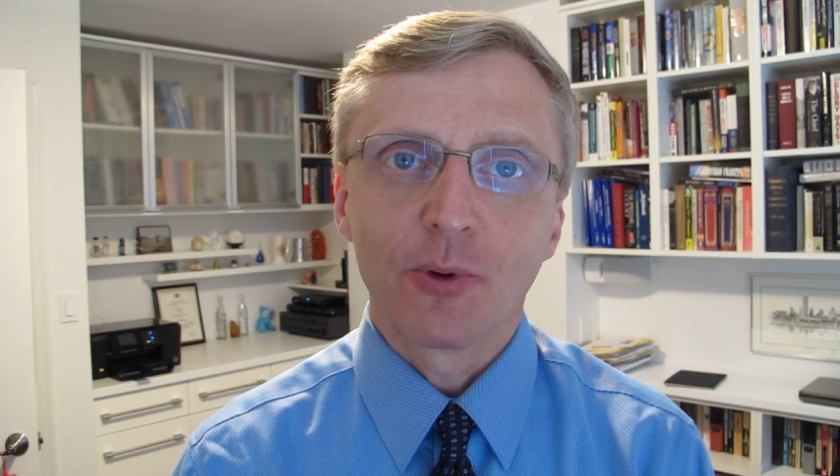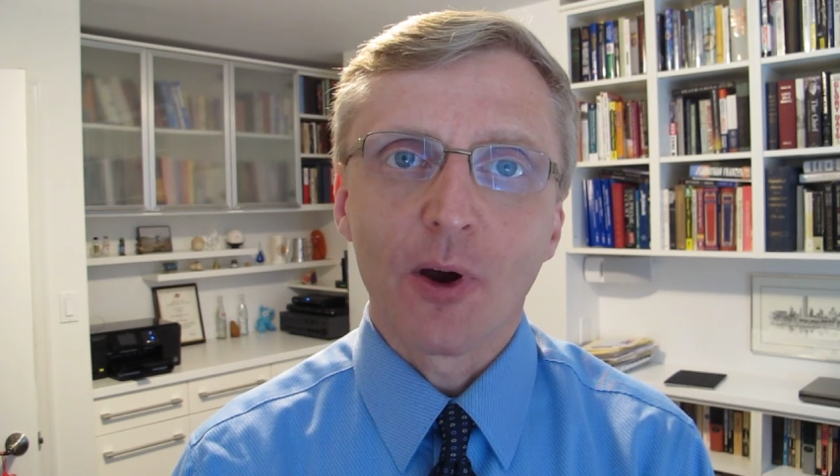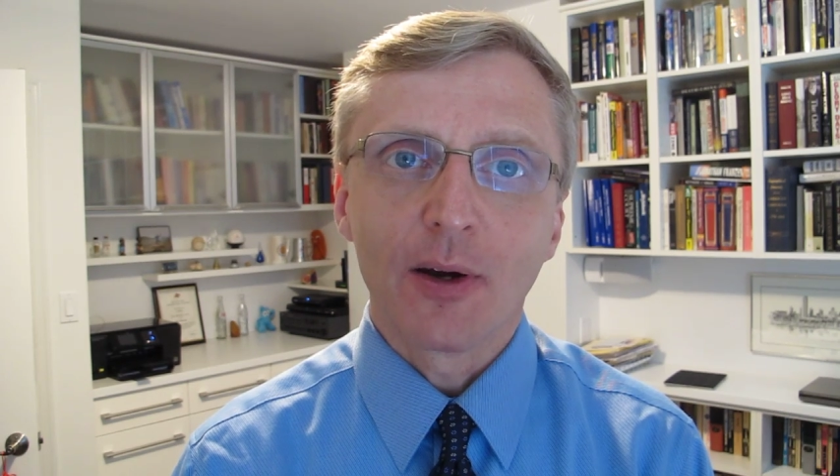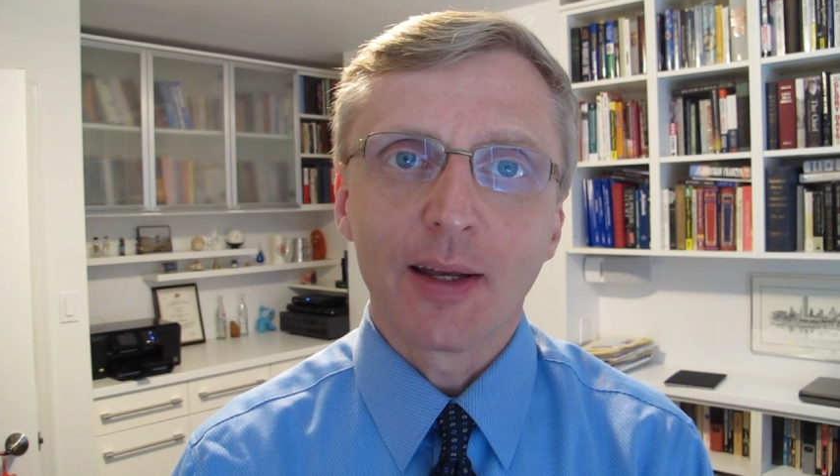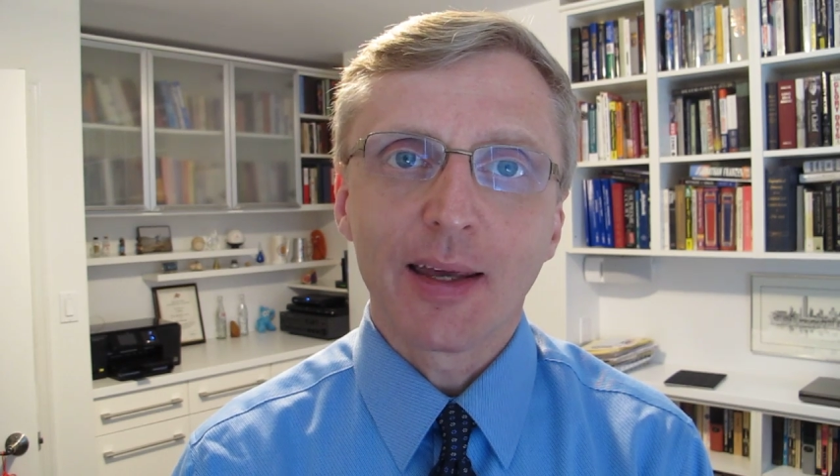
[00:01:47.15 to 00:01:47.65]

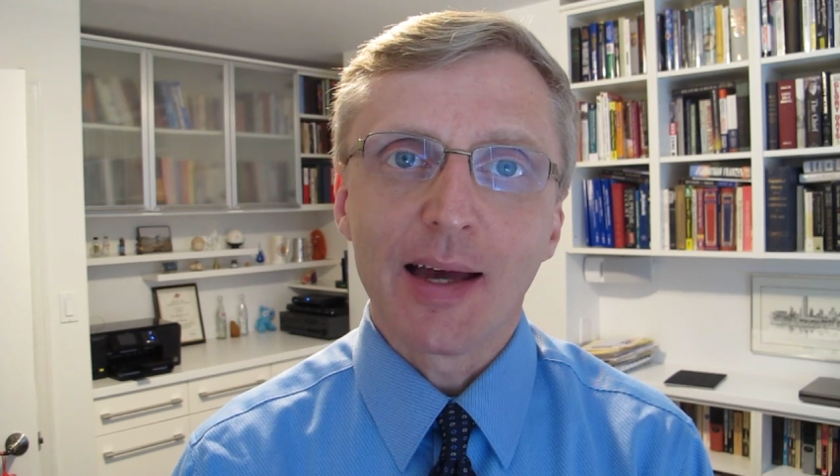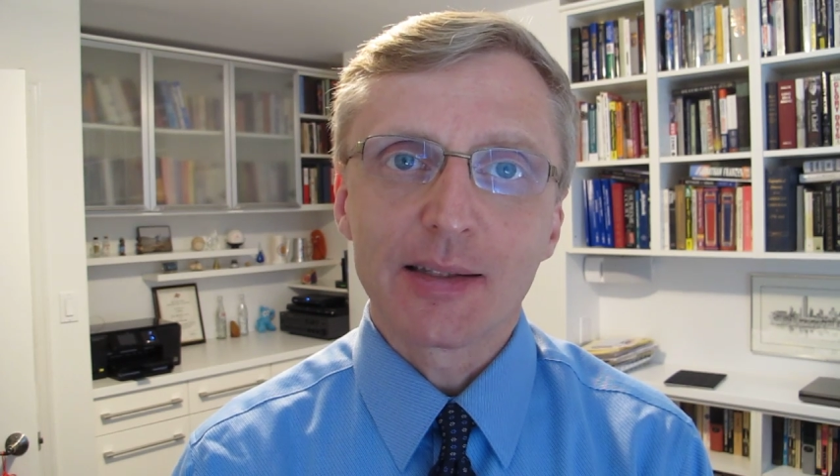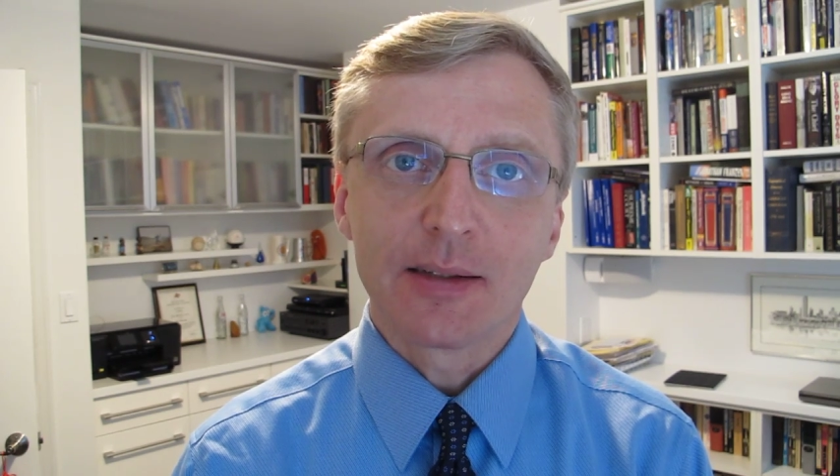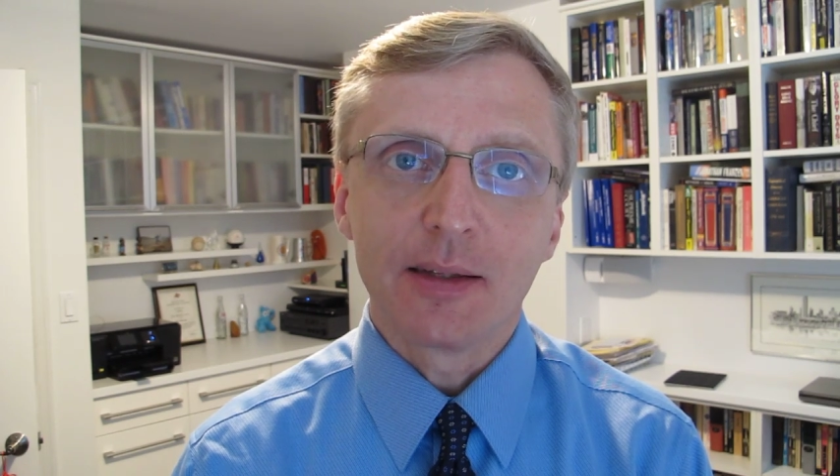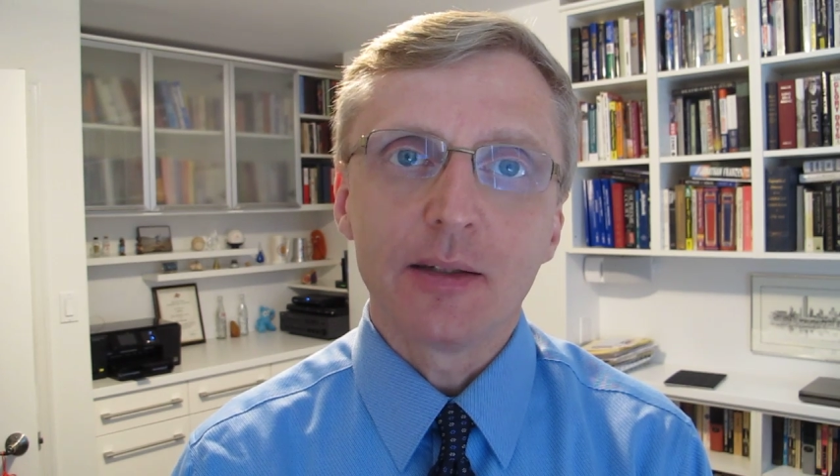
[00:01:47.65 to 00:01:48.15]
regarding
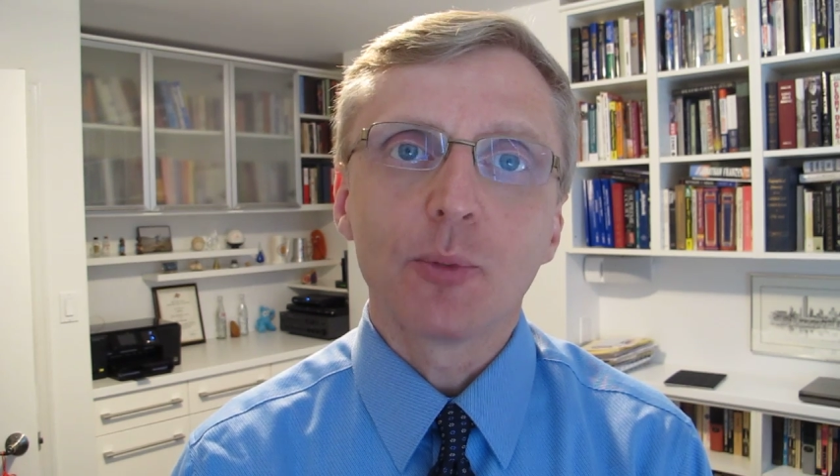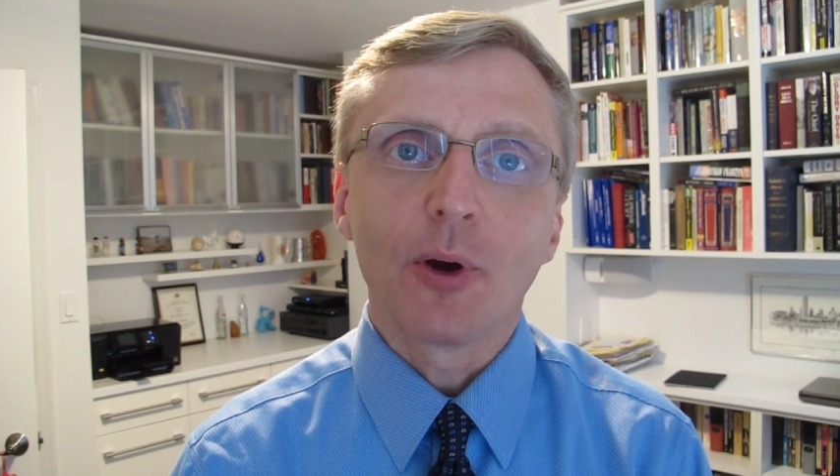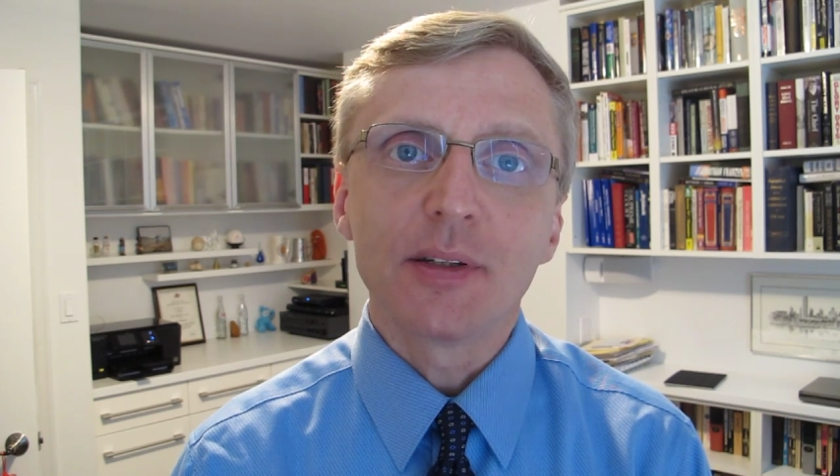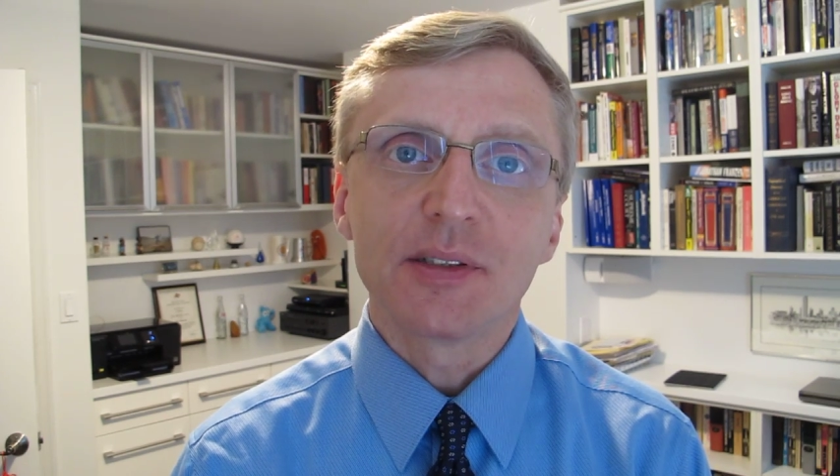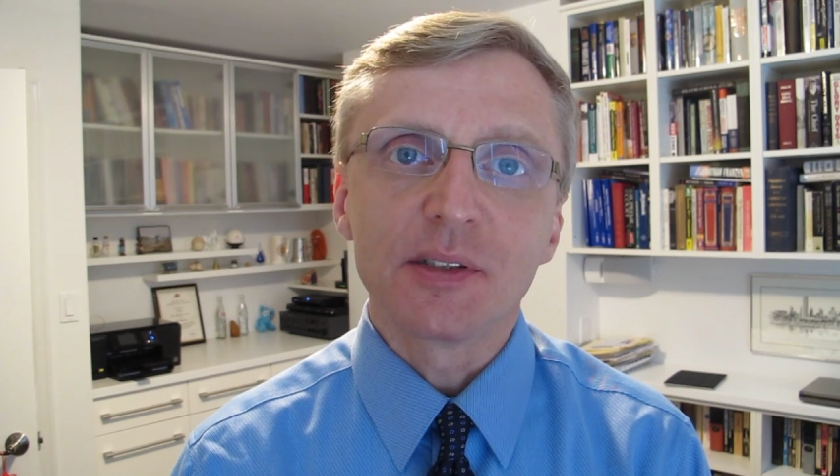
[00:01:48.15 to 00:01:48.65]
gasoline
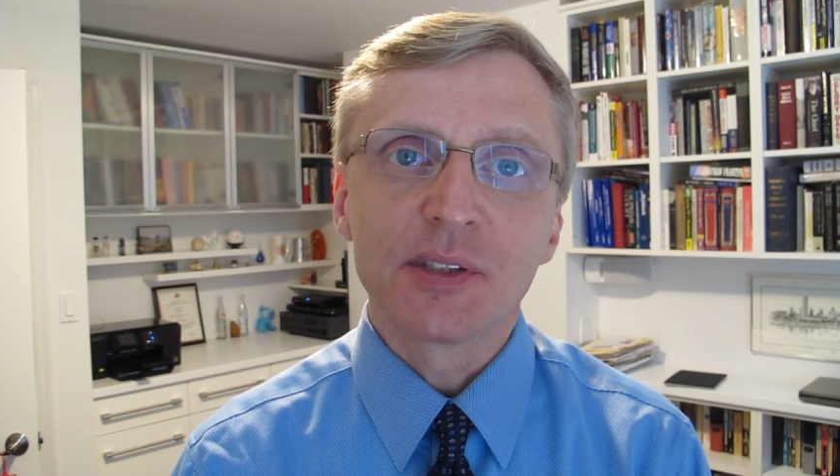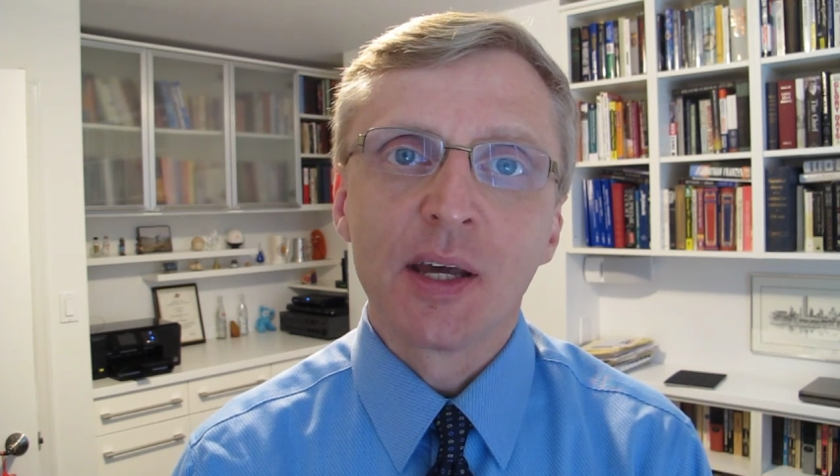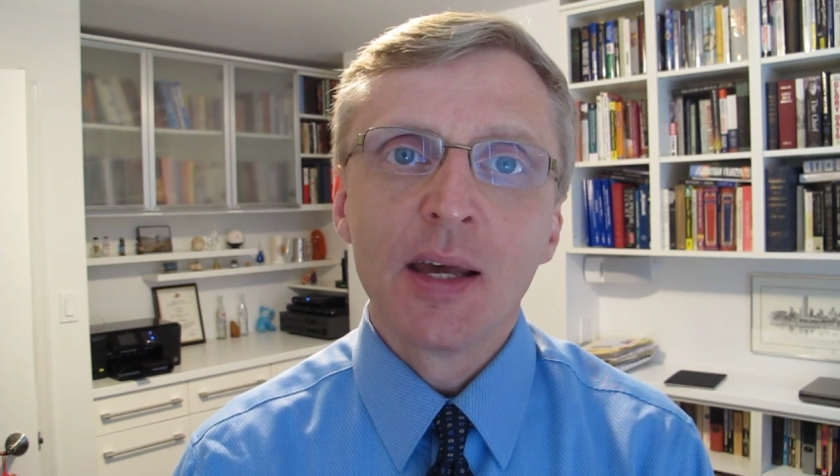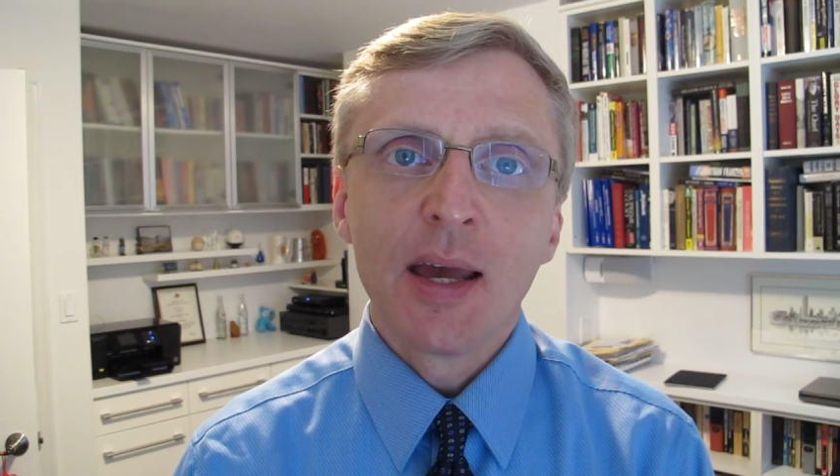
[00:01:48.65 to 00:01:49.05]
prices.